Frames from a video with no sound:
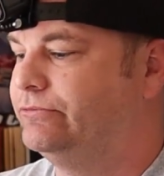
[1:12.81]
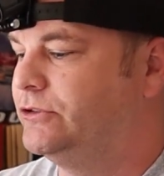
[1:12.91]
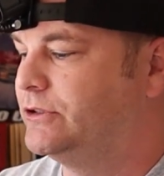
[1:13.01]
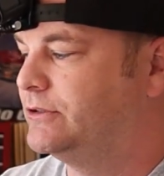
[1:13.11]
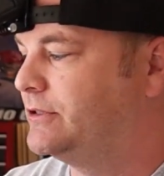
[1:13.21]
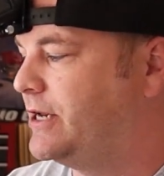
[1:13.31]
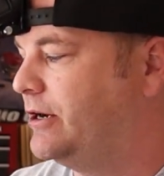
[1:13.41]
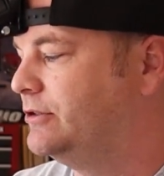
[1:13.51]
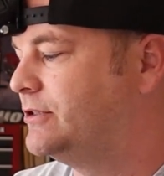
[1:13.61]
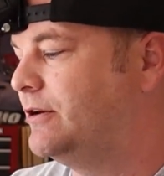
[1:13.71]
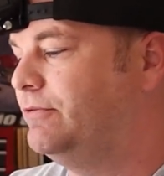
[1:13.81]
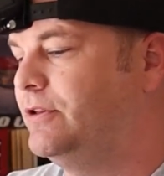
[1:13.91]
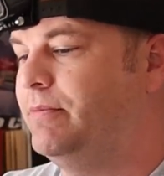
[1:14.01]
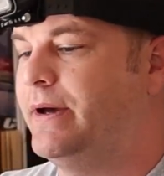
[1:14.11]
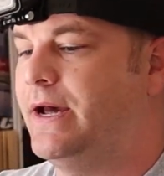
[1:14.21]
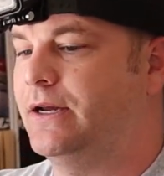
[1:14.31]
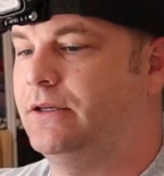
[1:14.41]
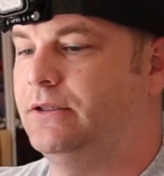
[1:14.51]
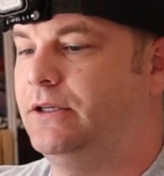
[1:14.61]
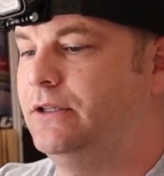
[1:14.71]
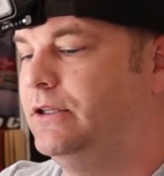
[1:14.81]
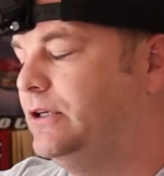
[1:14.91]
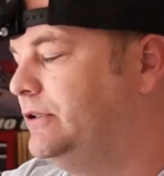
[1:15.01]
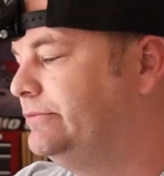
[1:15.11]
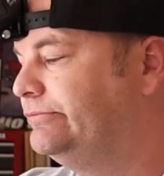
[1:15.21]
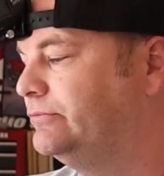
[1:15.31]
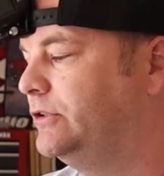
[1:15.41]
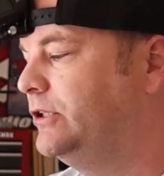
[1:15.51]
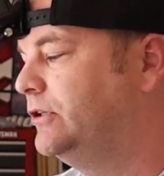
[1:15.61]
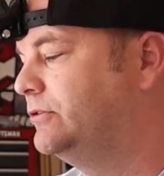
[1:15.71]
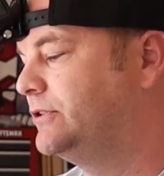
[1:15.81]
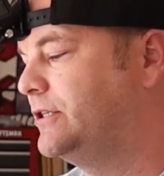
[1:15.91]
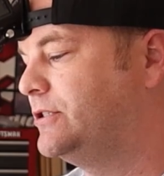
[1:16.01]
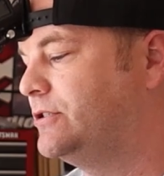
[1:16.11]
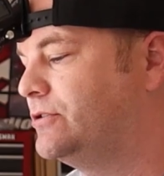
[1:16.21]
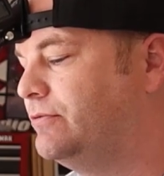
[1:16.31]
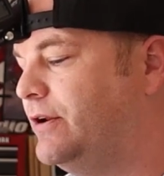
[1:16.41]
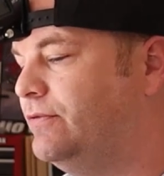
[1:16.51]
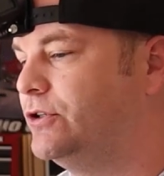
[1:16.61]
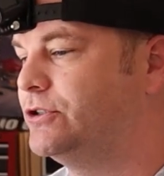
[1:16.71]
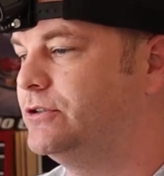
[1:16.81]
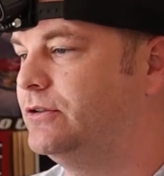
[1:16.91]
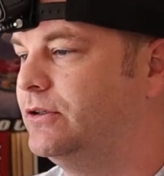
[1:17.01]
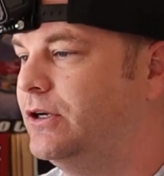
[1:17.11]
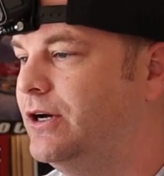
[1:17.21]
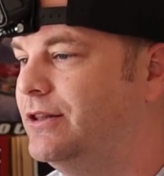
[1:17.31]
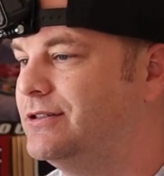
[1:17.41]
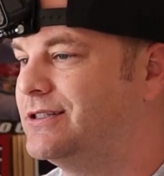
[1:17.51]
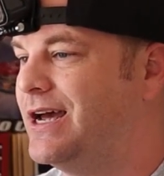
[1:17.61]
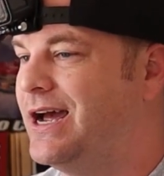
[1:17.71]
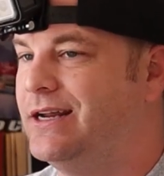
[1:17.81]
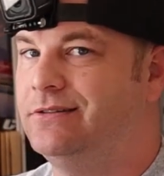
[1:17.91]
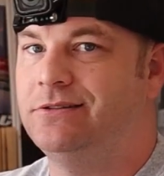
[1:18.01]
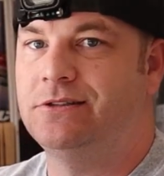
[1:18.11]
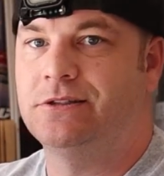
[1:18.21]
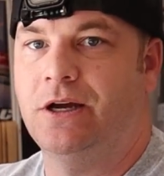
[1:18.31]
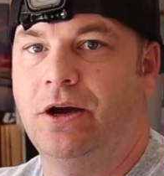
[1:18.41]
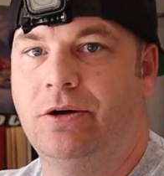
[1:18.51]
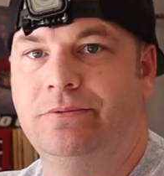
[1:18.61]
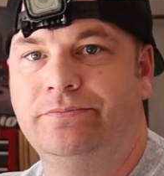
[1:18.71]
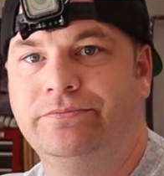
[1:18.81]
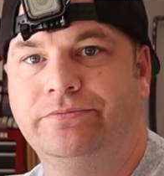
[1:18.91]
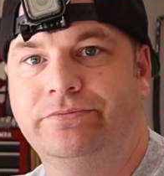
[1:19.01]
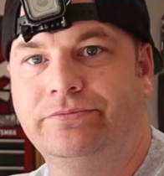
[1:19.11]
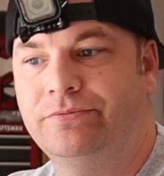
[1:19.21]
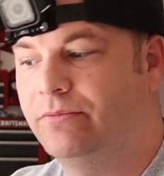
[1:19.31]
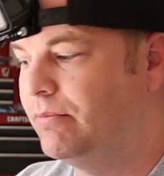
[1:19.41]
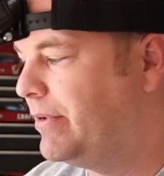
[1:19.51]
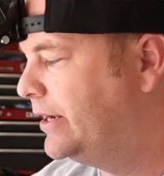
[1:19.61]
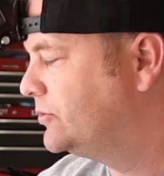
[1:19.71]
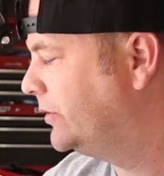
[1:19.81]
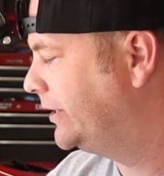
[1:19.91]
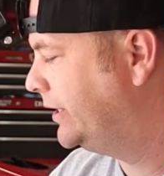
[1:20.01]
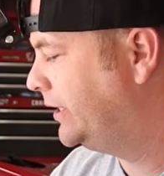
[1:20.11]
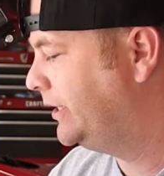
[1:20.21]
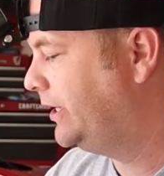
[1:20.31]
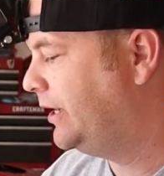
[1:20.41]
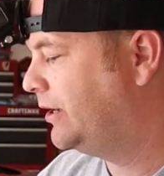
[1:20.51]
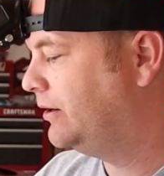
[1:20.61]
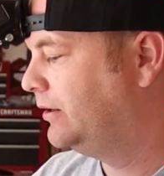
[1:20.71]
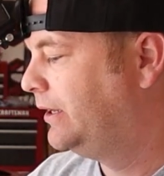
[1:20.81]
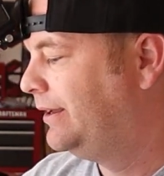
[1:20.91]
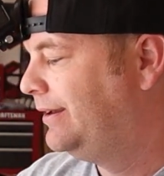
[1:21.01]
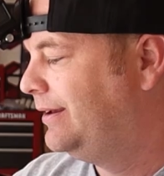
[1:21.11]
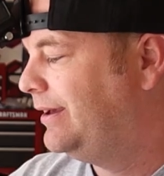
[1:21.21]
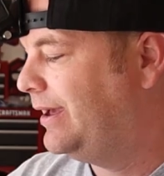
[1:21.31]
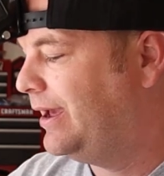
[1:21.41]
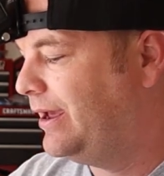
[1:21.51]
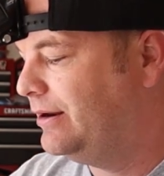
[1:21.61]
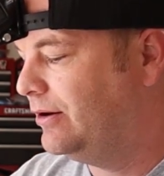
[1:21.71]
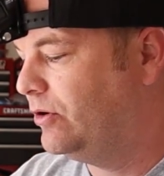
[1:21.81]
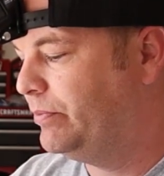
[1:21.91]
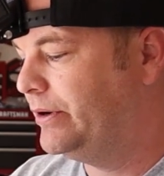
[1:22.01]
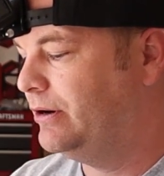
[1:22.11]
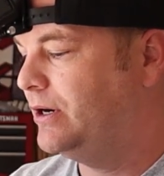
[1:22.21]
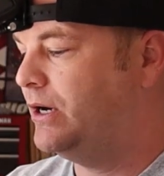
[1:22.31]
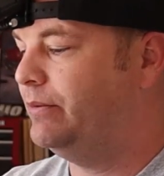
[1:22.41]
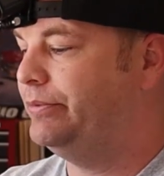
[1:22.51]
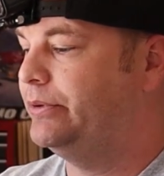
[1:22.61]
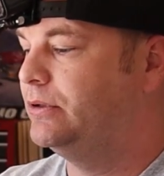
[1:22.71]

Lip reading: Just standard stuff on the back, and then, you know, it says it's the red version on the side, so might as well get in here and open her up.